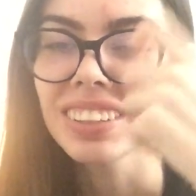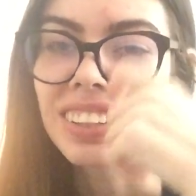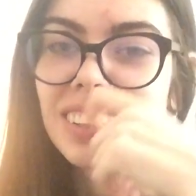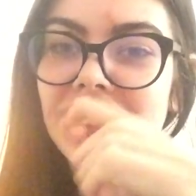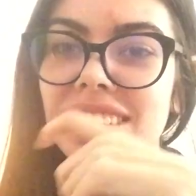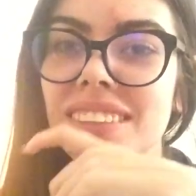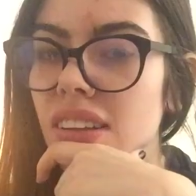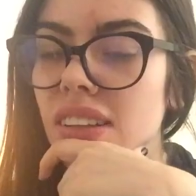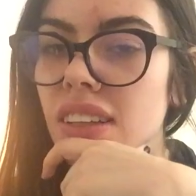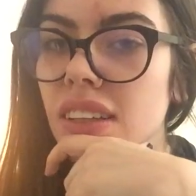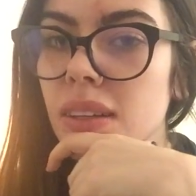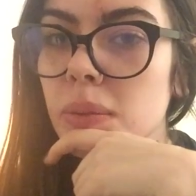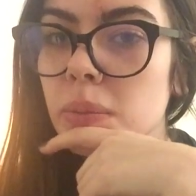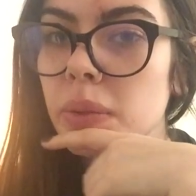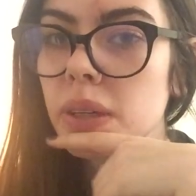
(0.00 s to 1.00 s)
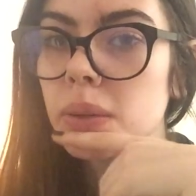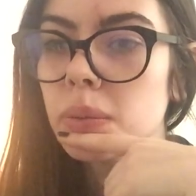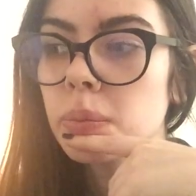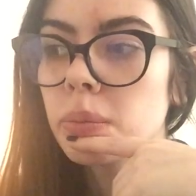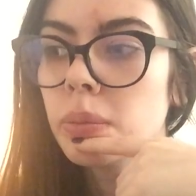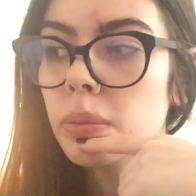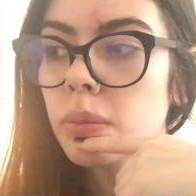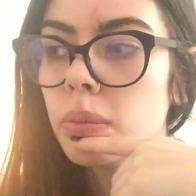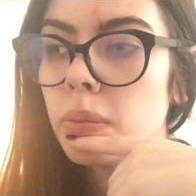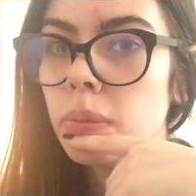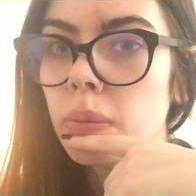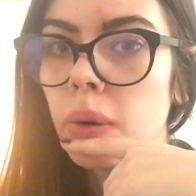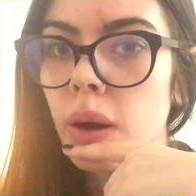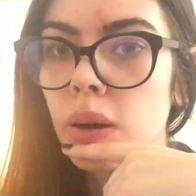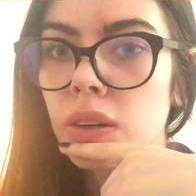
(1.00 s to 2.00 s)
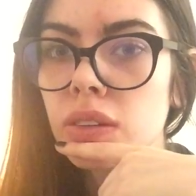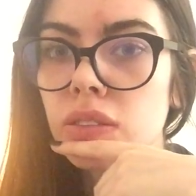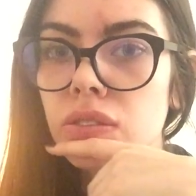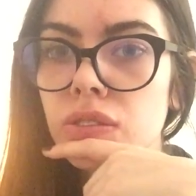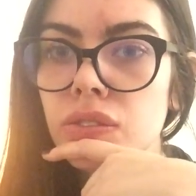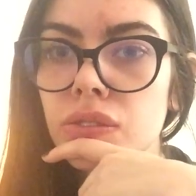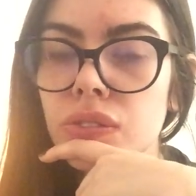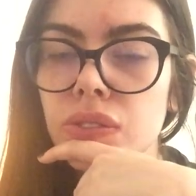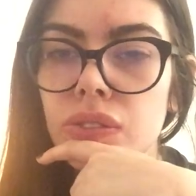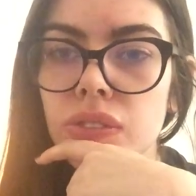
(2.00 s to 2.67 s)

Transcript: like a big part of